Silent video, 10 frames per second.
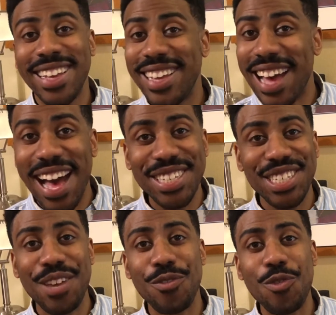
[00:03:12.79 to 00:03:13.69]
Guys,
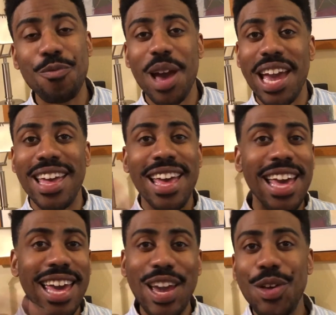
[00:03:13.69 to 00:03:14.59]
if you've made
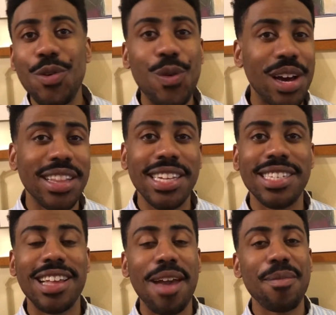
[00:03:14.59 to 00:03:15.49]
either one of these
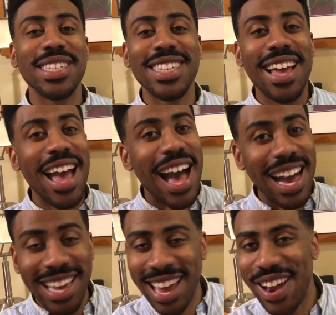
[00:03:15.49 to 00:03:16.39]
statements, I
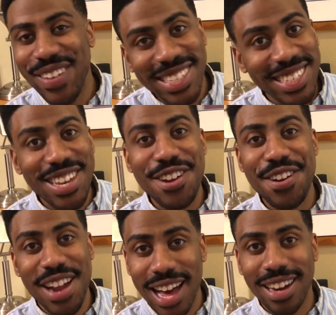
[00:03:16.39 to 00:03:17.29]
guarantee you're
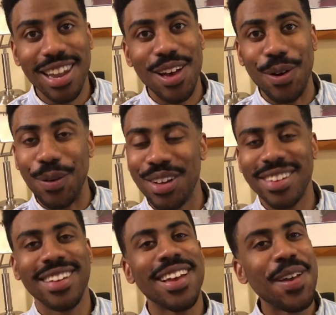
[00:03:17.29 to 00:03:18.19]
not alone.
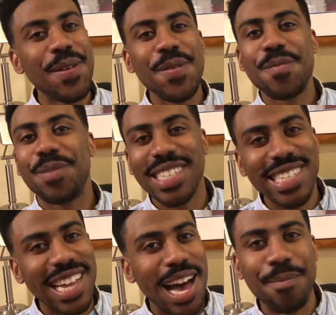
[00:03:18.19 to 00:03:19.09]
But
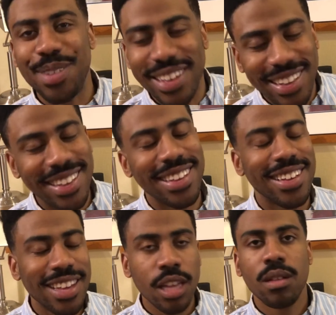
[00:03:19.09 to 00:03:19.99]
stop it.
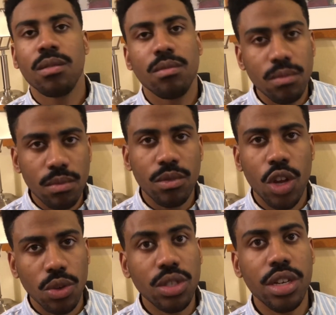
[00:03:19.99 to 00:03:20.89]

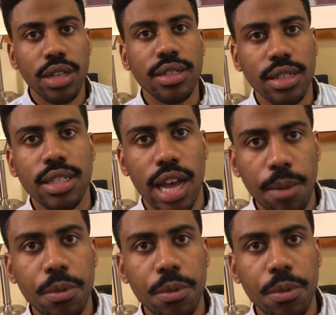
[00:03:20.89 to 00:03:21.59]
No, seriously, stop